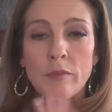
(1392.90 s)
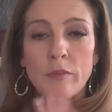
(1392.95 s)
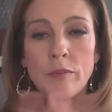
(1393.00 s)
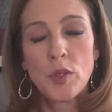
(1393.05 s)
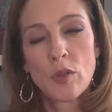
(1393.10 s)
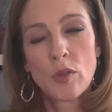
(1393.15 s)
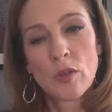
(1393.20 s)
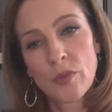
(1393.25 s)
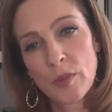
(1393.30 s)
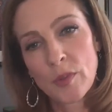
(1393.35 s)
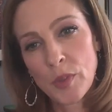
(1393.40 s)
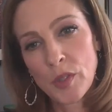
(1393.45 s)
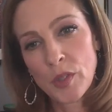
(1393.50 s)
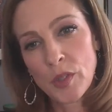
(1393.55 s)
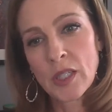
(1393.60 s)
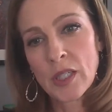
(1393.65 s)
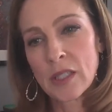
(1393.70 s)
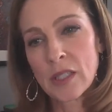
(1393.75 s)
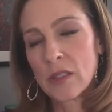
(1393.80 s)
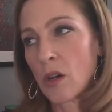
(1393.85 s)
Beautiful
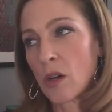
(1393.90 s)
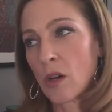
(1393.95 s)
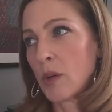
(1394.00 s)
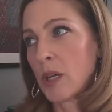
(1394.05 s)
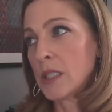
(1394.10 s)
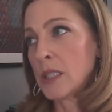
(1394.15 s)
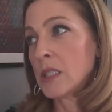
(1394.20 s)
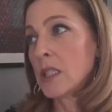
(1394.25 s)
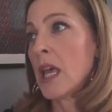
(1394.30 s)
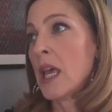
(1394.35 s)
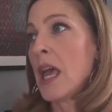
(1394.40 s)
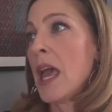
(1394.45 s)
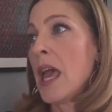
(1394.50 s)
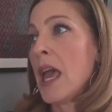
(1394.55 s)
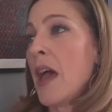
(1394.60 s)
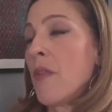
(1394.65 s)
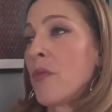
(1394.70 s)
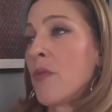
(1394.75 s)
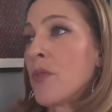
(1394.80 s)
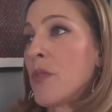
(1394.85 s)
music as always.
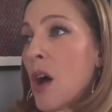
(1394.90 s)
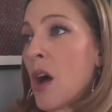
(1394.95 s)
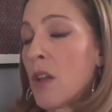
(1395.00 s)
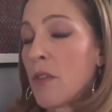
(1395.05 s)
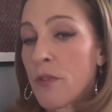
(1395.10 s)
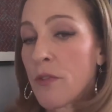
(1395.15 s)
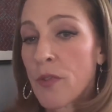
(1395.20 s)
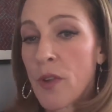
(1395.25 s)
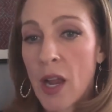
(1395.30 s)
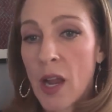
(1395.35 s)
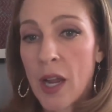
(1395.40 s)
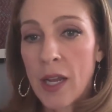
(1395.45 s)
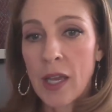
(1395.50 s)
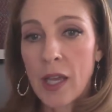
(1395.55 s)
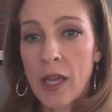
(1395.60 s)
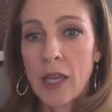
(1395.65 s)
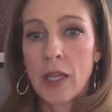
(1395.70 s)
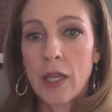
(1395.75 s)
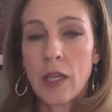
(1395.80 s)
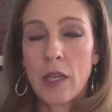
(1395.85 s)
And on
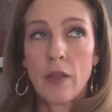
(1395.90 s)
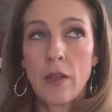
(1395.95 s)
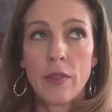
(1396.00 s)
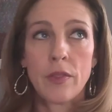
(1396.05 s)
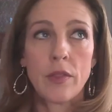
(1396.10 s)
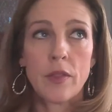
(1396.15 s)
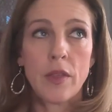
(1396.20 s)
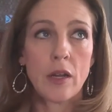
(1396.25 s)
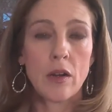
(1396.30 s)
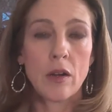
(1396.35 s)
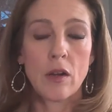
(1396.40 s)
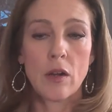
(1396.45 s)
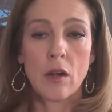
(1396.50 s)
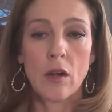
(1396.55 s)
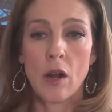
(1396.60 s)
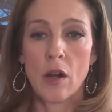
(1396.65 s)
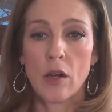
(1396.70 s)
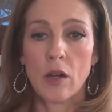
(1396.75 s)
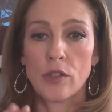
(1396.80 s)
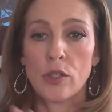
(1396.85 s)
Friday, there
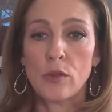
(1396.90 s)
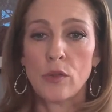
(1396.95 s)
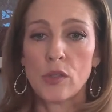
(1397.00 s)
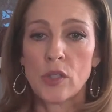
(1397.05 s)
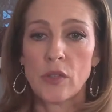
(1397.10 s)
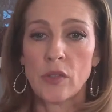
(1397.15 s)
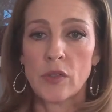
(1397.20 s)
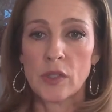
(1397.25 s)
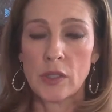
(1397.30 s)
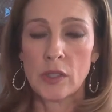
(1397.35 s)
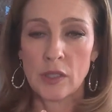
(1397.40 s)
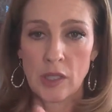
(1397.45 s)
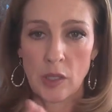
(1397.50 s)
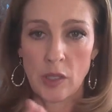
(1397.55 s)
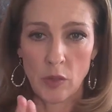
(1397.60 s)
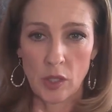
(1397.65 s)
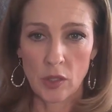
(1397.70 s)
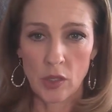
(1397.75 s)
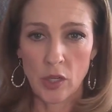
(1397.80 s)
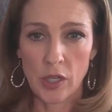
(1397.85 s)
are two services I
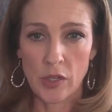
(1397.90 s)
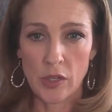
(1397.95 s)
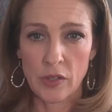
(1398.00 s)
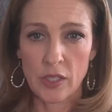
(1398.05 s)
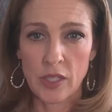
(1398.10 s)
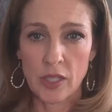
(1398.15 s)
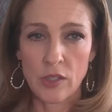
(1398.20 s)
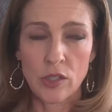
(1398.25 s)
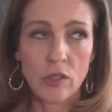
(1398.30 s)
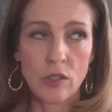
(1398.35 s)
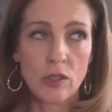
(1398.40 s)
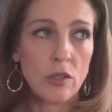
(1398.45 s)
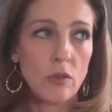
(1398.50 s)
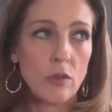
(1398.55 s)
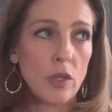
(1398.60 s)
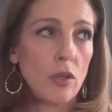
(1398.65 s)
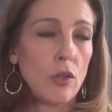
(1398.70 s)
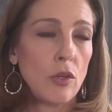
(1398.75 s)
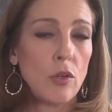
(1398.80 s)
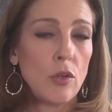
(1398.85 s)
want to call your attention to
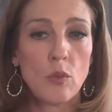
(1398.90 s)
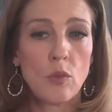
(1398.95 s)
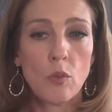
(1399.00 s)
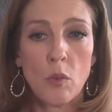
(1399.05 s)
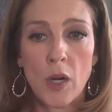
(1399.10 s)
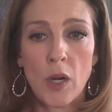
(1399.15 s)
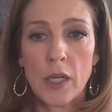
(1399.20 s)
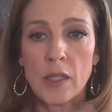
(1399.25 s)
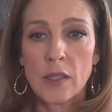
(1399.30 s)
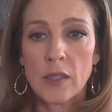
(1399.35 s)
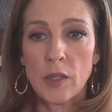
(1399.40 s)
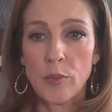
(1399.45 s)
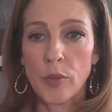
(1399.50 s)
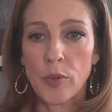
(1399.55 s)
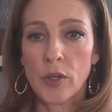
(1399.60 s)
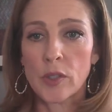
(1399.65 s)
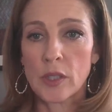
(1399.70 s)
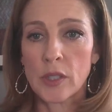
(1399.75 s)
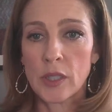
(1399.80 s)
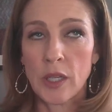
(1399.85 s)
at noon. One is in
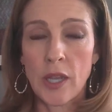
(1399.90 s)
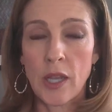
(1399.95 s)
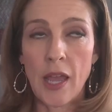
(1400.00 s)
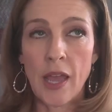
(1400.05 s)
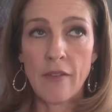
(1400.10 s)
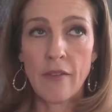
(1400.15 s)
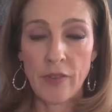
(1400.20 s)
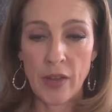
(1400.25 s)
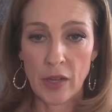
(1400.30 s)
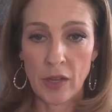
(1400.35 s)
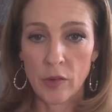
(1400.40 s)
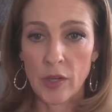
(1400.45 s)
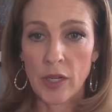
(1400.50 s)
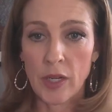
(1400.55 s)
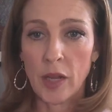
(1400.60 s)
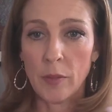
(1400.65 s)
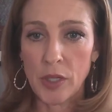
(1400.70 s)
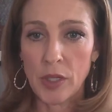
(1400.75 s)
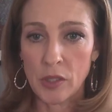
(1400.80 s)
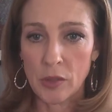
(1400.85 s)
person at Foundry.
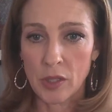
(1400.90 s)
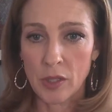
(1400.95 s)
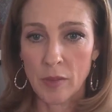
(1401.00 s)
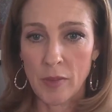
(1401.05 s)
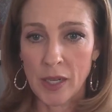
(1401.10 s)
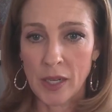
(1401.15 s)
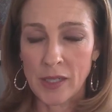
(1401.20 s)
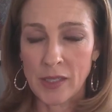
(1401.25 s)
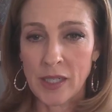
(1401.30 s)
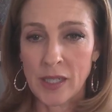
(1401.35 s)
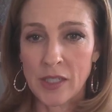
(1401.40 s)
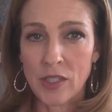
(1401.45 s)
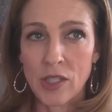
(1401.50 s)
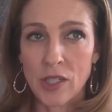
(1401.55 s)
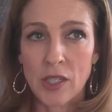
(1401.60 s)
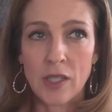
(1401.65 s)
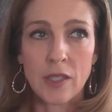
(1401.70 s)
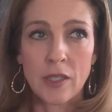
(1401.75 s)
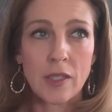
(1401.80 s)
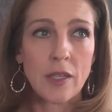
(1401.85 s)
I'll be doing a
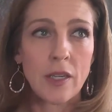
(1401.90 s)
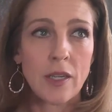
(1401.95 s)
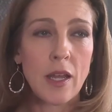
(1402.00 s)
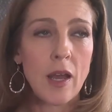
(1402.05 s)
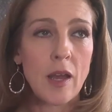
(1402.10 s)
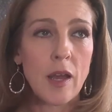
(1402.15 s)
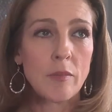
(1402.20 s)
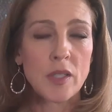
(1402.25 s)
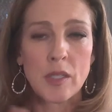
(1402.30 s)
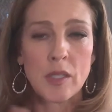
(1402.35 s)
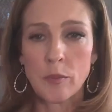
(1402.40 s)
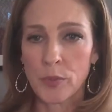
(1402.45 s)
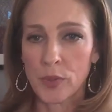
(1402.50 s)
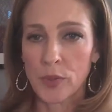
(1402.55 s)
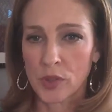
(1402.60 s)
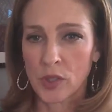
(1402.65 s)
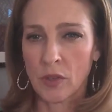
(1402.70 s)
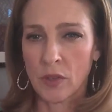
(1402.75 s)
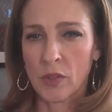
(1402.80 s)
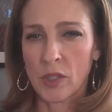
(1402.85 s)
meditation, simple
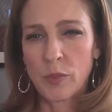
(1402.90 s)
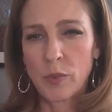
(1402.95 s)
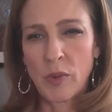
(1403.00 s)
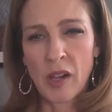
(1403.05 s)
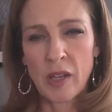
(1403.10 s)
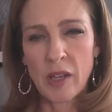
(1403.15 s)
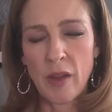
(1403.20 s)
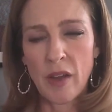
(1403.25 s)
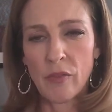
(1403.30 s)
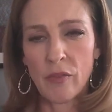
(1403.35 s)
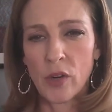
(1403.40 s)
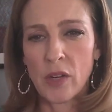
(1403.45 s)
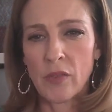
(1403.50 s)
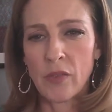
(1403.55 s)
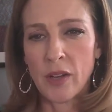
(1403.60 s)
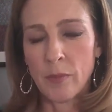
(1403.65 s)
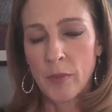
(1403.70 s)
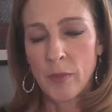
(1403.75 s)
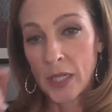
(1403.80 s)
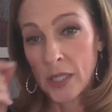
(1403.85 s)
service, probably about
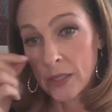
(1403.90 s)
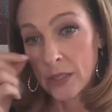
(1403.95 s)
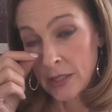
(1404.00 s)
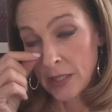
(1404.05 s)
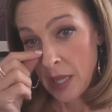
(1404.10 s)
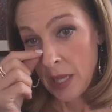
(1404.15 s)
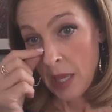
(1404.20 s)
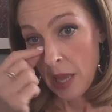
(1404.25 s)
45 minutes.